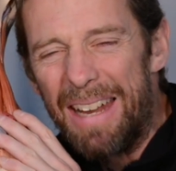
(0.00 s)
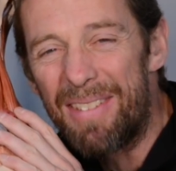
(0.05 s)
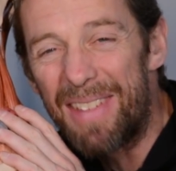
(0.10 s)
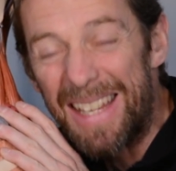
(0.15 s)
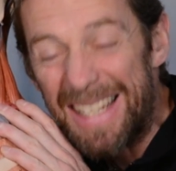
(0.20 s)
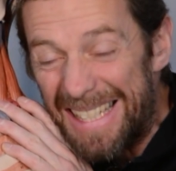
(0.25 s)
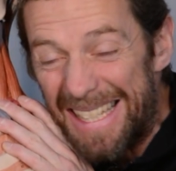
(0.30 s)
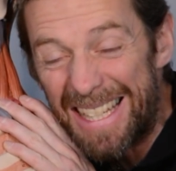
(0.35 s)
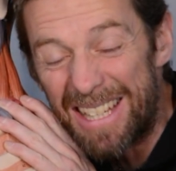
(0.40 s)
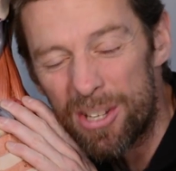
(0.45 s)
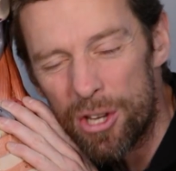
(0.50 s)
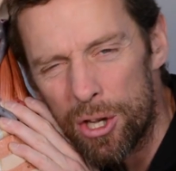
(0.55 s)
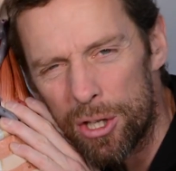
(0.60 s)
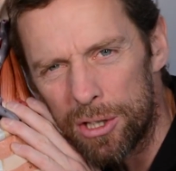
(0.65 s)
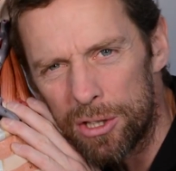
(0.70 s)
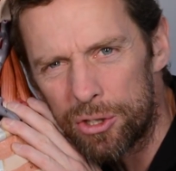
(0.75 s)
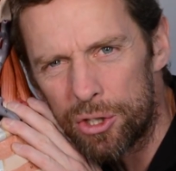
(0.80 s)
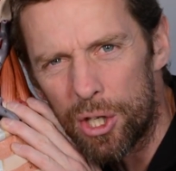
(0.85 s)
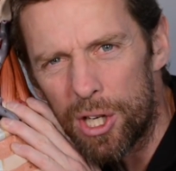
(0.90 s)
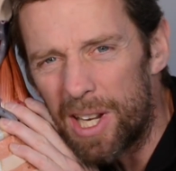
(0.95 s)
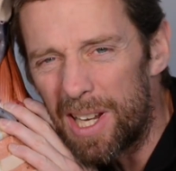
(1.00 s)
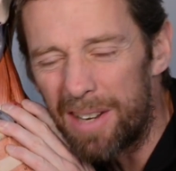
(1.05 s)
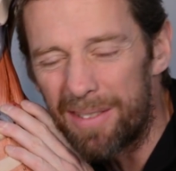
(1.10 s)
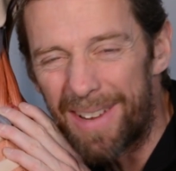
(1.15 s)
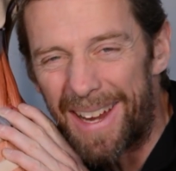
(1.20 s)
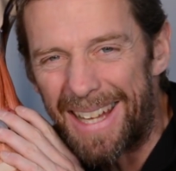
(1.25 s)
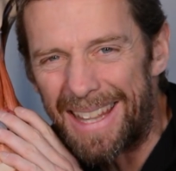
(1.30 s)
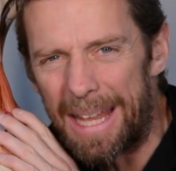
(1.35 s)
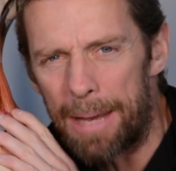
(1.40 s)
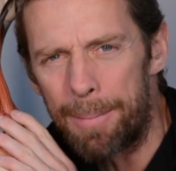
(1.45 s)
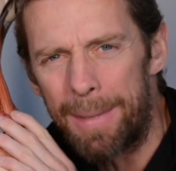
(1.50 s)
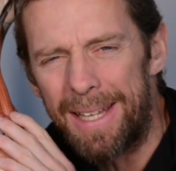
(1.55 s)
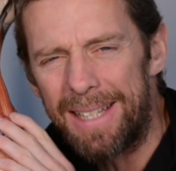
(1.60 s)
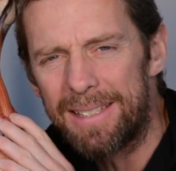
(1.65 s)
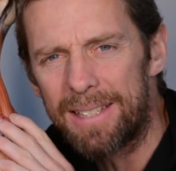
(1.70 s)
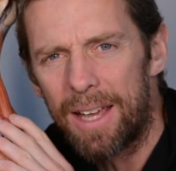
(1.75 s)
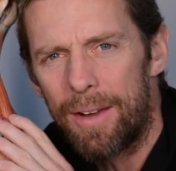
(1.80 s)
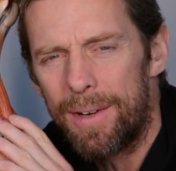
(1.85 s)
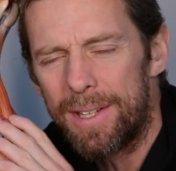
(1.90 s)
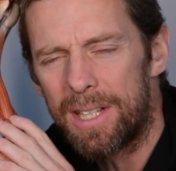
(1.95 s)
If there's an internal jugular vein, that
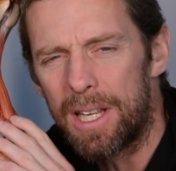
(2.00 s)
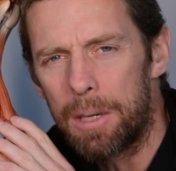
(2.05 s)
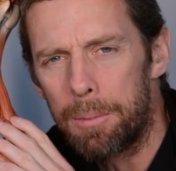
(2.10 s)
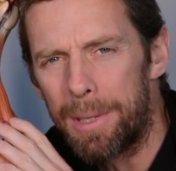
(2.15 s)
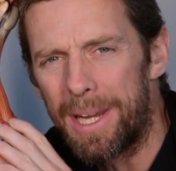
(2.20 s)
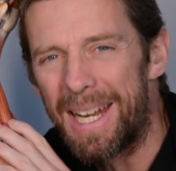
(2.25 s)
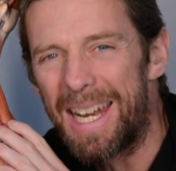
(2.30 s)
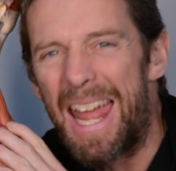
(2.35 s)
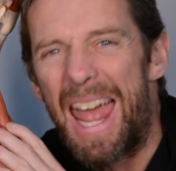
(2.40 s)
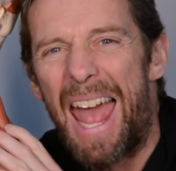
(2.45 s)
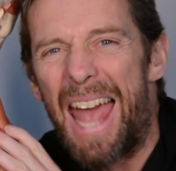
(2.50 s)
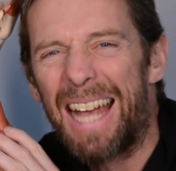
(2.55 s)
means there is going to be an